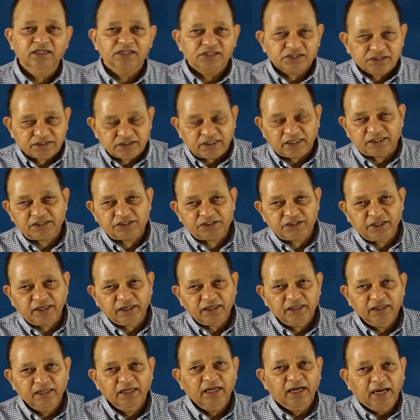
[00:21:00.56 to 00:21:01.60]
structure
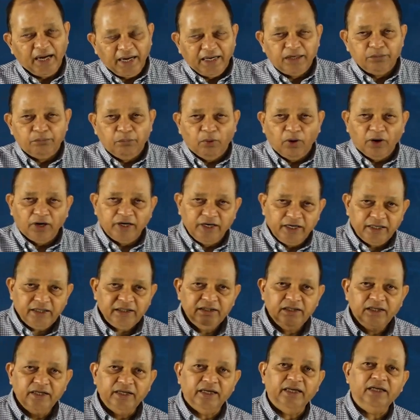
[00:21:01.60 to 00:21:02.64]
and bonding
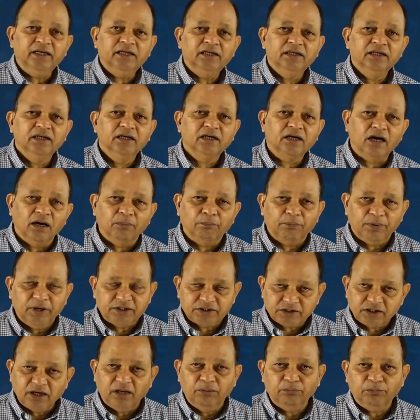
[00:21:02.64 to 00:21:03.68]
in complex
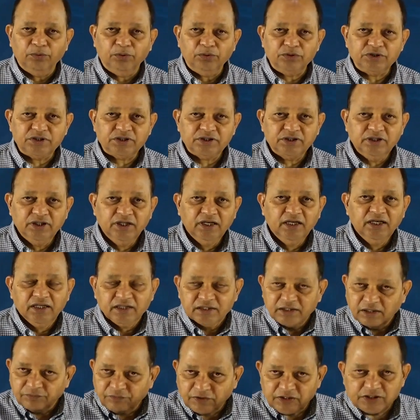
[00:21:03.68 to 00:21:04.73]
compounds.
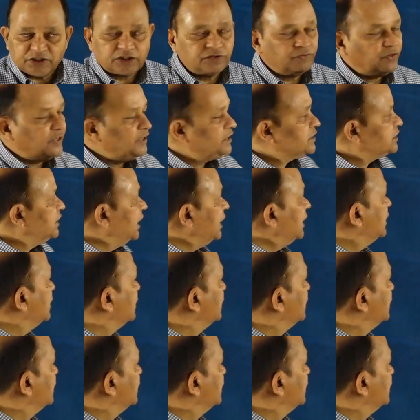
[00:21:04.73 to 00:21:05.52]
The first one is the